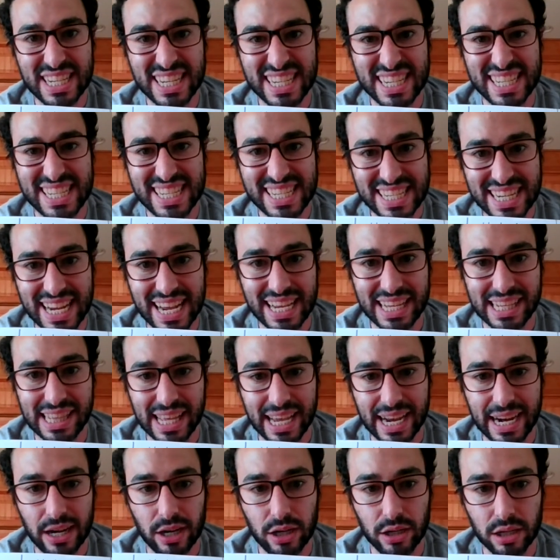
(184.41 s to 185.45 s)
to stay
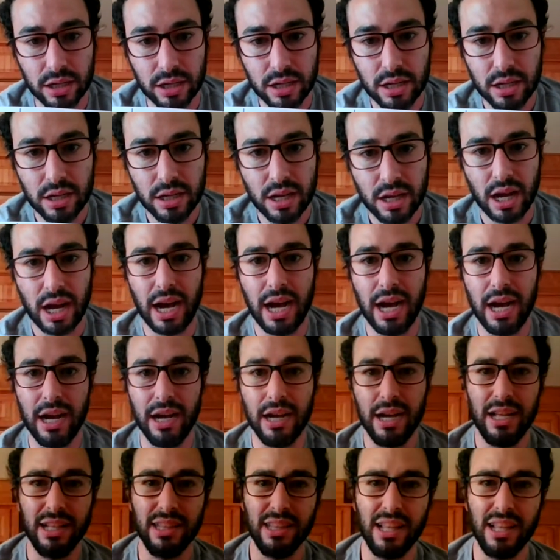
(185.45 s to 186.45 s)
there. A